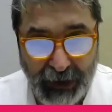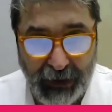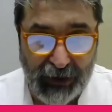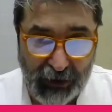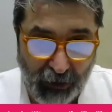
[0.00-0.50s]

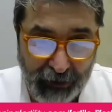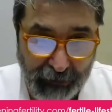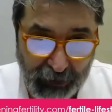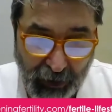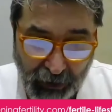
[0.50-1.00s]
because you
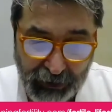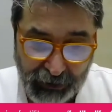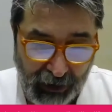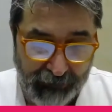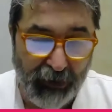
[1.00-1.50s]
are you're going to
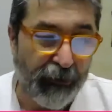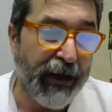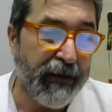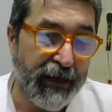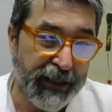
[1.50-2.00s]
have your
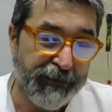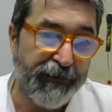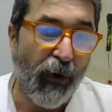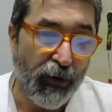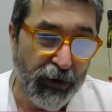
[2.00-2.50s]
baby
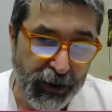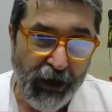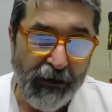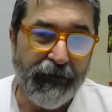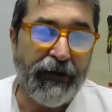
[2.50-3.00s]
exposed
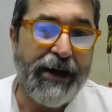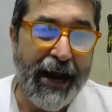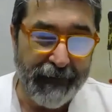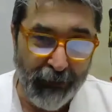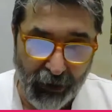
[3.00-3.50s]
for
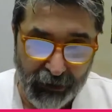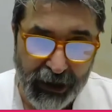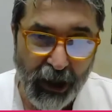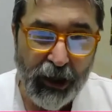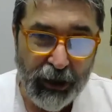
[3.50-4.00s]
nine months
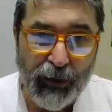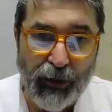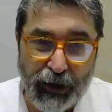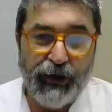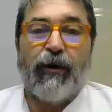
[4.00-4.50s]
to
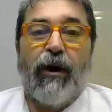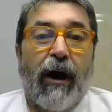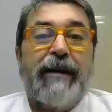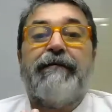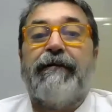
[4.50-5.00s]
your
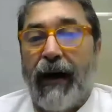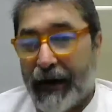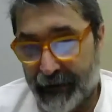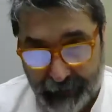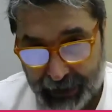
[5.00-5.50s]

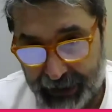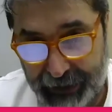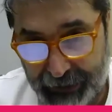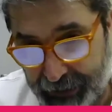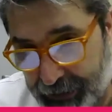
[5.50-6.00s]
environment,
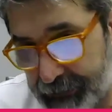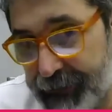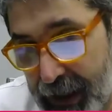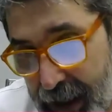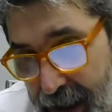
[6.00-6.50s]
you know.